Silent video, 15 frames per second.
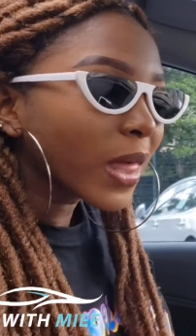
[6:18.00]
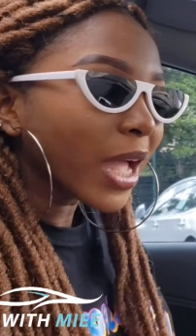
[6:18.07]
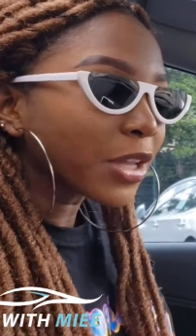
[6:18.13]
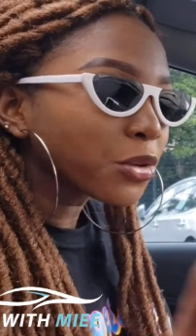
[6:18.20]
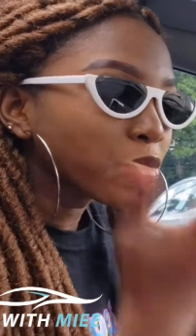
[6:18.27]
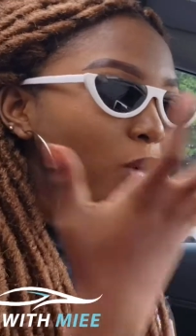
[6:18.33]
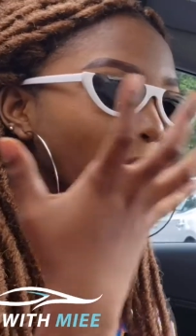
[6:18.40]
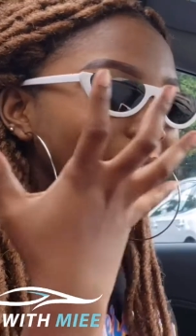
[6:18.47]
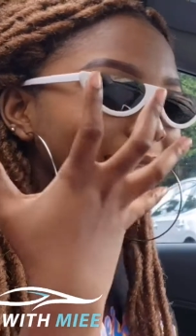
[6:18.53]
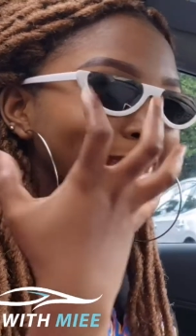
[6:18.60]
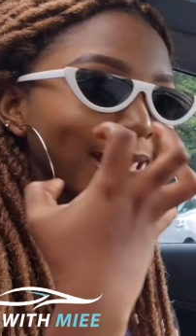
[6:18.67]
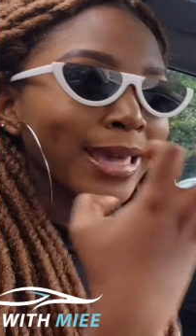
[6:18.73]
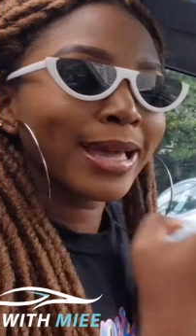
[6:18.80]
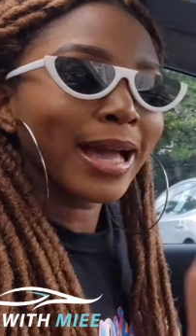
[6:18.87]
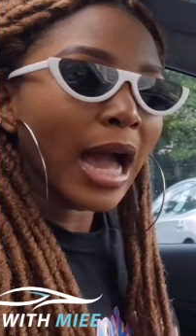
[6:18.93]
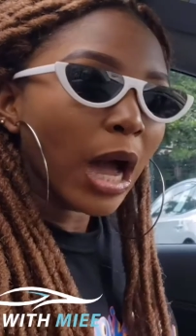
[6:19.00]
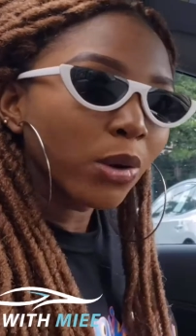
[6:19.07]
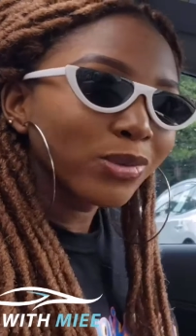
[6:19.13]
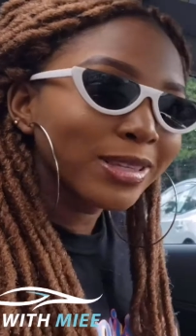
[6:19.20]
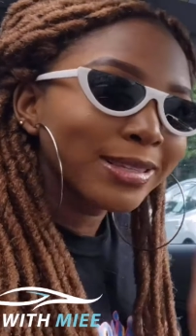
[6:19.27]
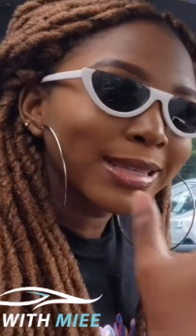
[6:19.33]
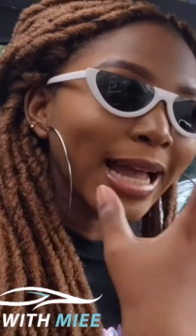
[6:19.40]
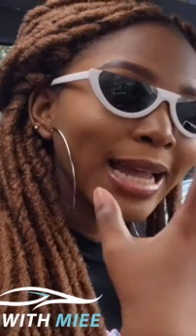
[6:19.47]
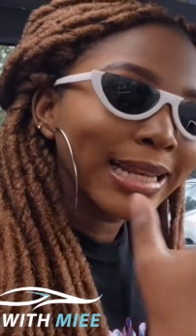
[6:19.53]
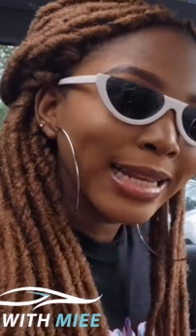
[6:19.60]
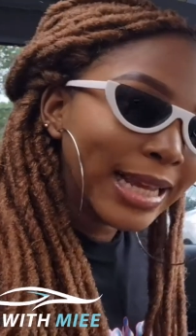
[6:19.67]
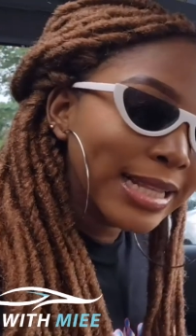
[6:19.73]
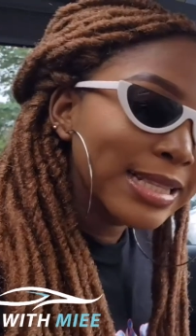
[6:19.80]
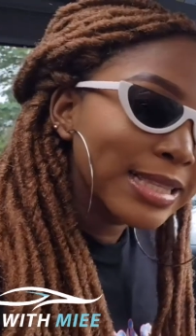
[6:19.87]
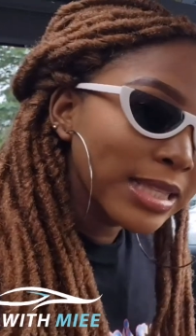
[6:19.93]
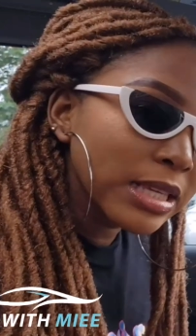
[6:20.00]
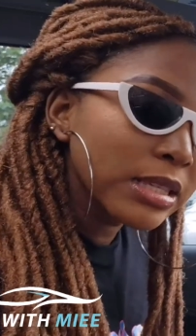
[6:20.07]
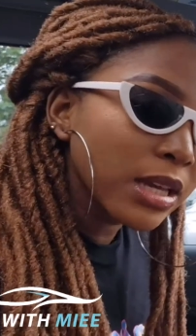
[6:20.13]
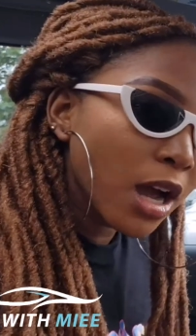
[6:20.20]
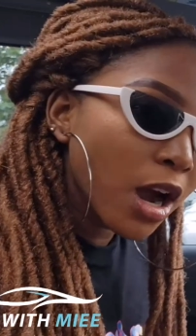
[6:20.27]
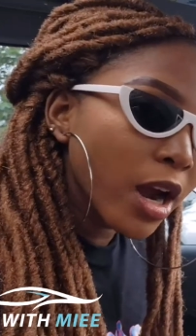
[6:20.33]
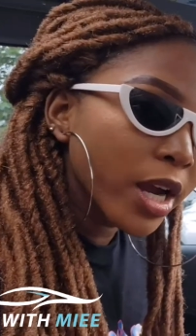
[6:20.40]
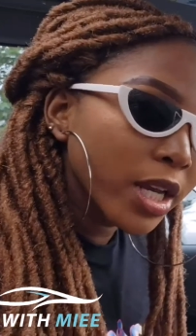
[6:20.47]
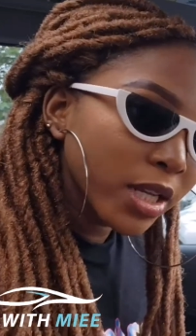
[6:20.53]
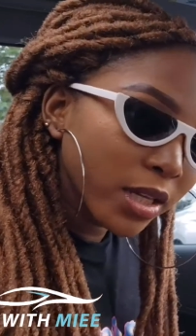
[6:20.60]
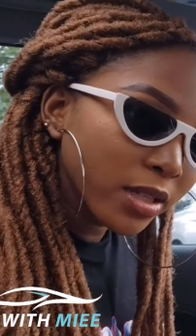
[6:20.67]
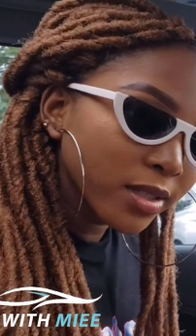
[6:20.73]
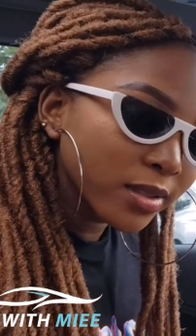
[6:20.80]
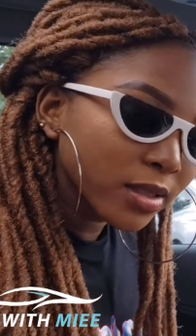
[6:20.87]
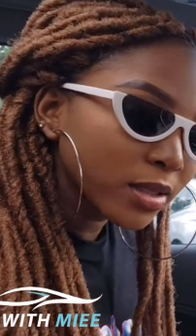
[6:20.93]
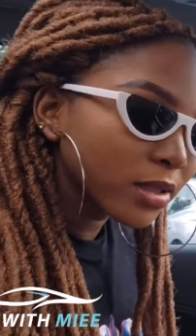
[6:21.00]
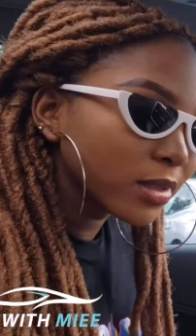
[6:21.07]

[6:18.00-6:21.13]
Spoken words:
can you hear how silent this car is?